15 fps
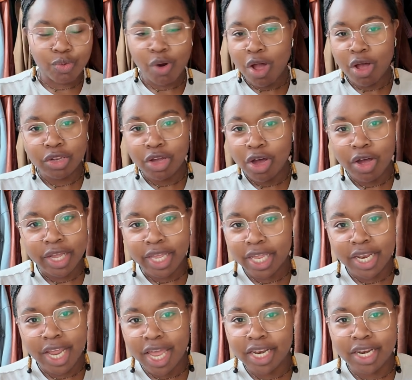raw dog
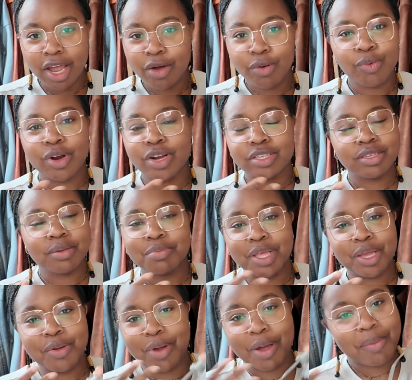it and not wear
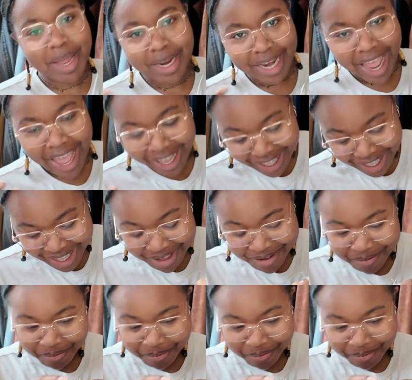something around my neck.